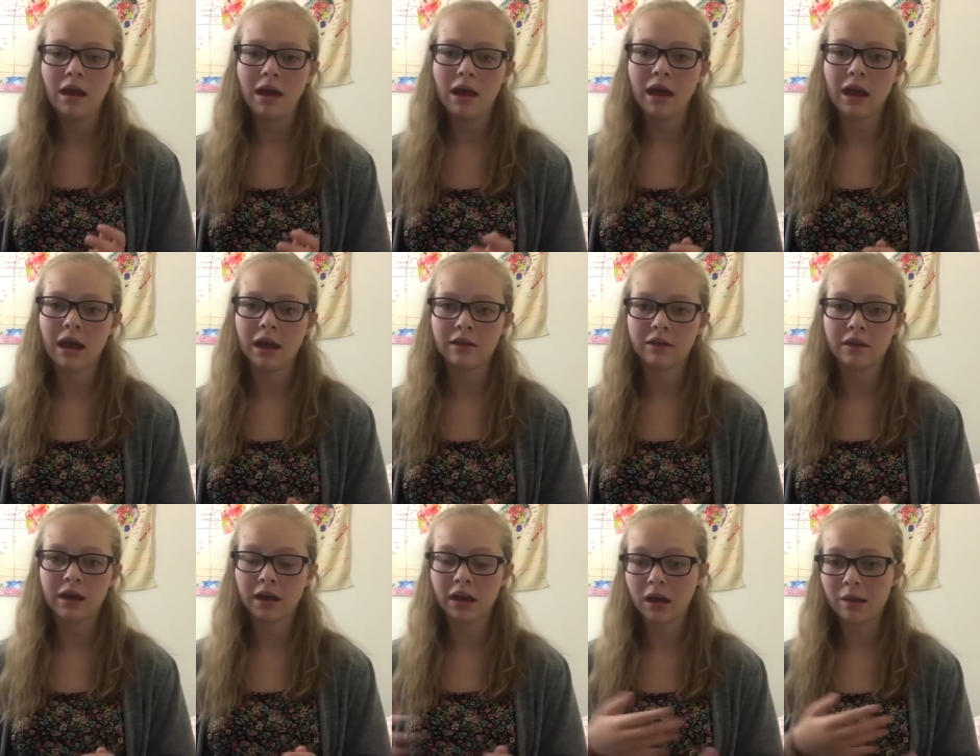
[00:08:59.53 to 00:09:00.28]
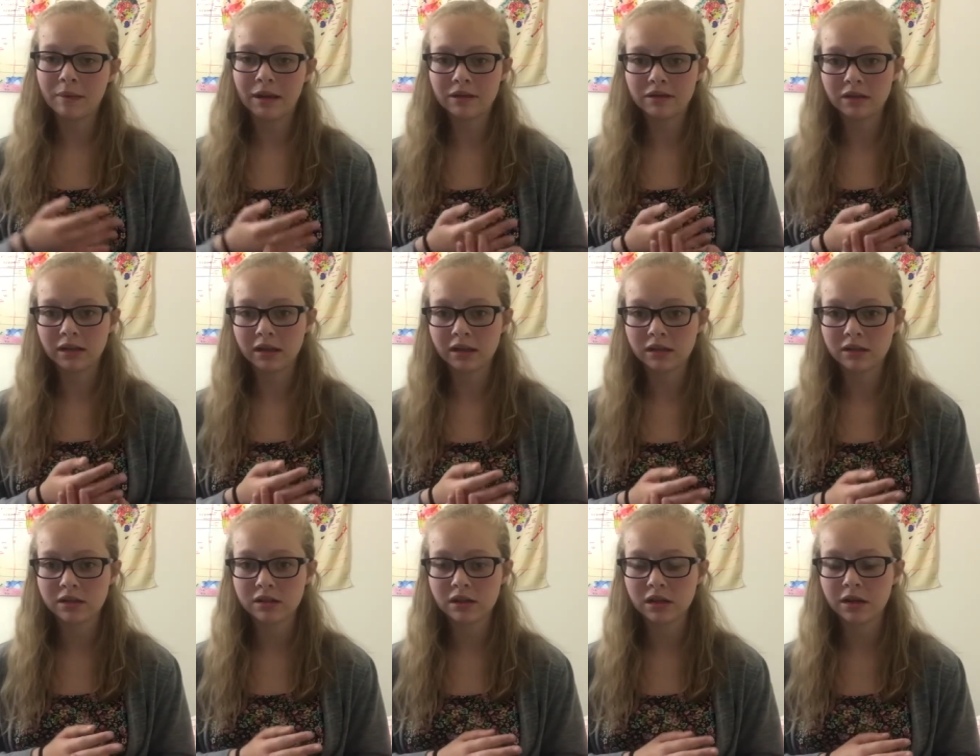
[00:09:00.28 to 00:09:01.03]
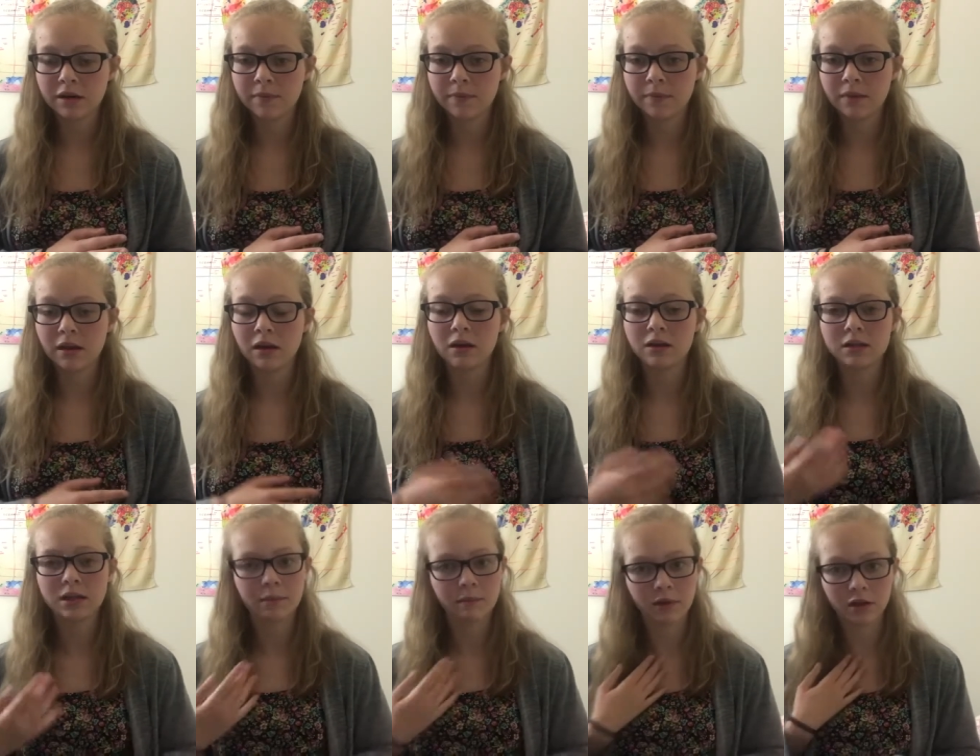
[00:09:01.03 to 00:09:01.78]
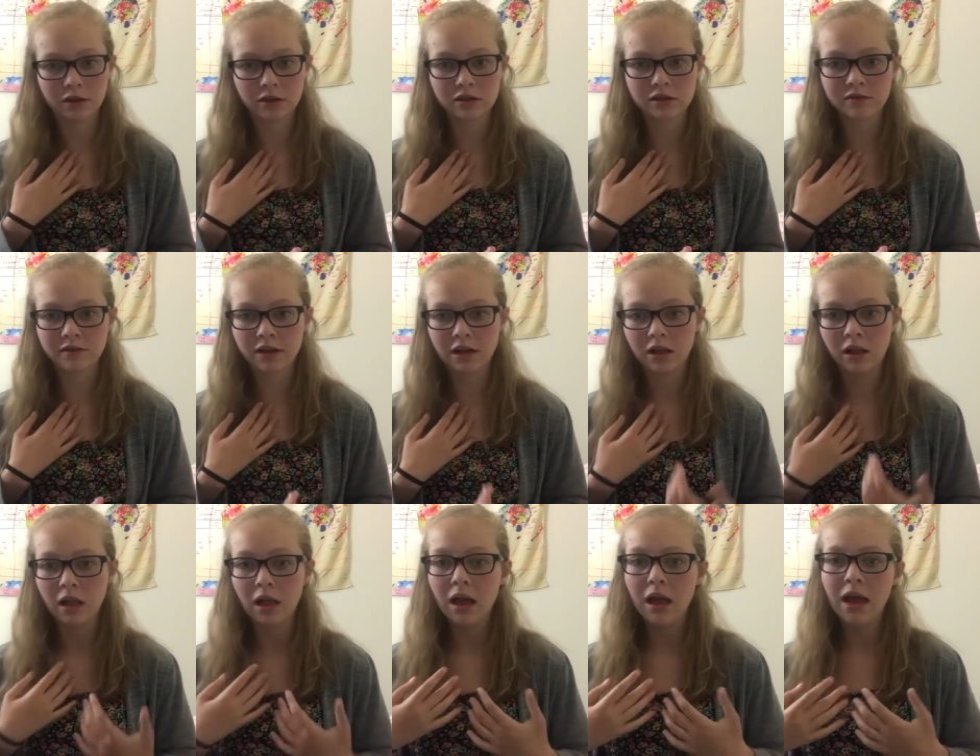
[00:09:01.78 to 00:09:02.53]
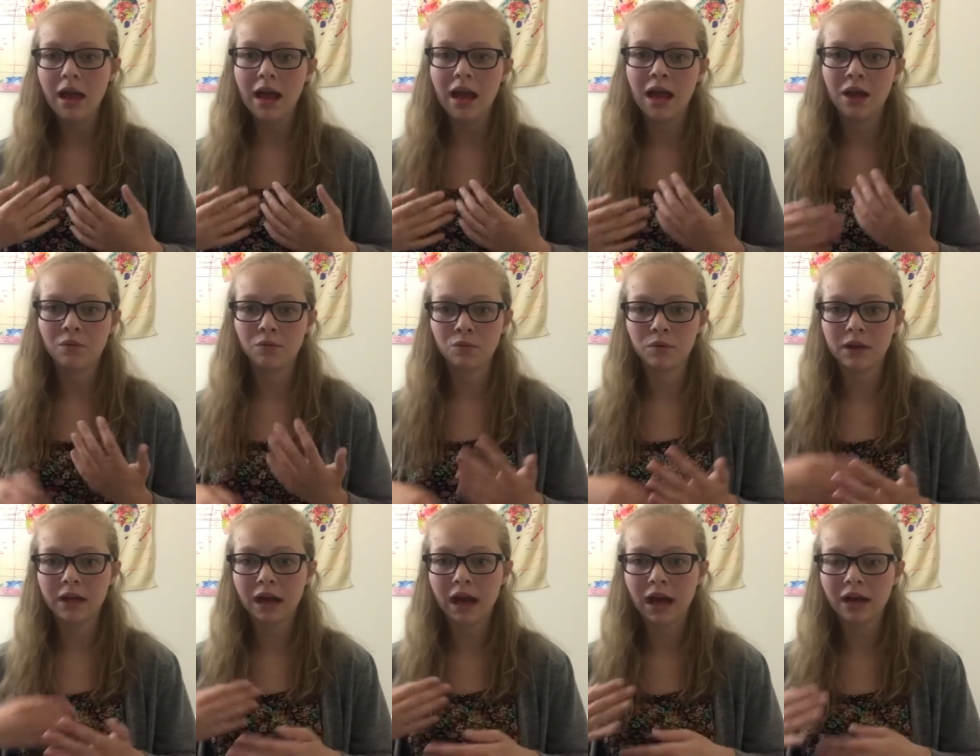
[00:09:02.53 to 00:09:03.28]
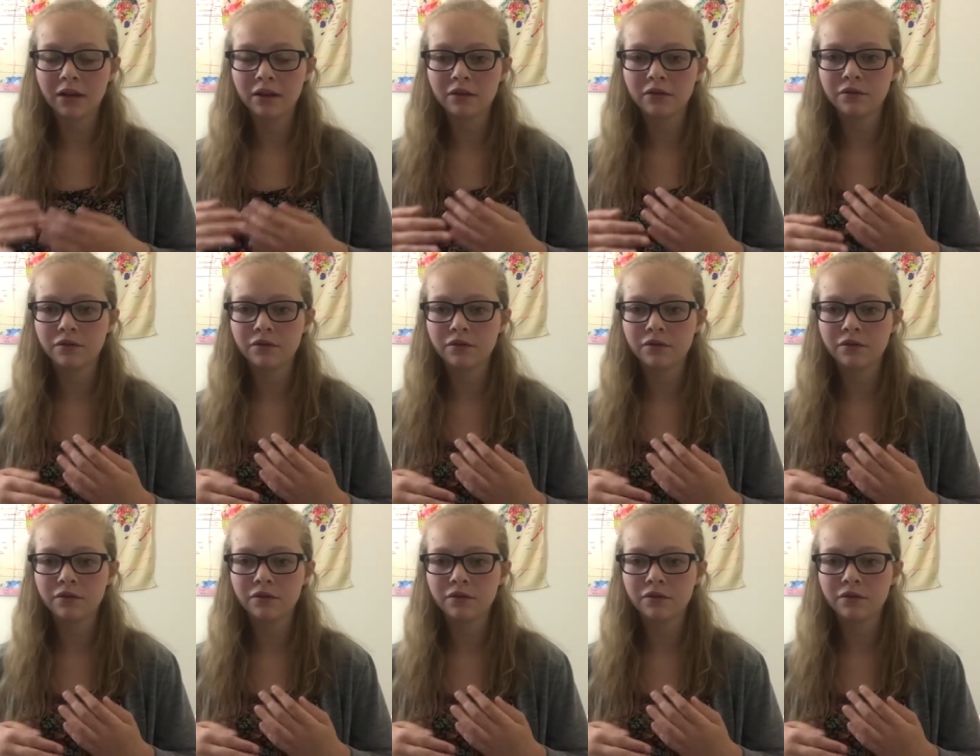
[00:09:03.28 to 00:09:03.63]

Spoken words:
And they come out to to Millersville, and we kind of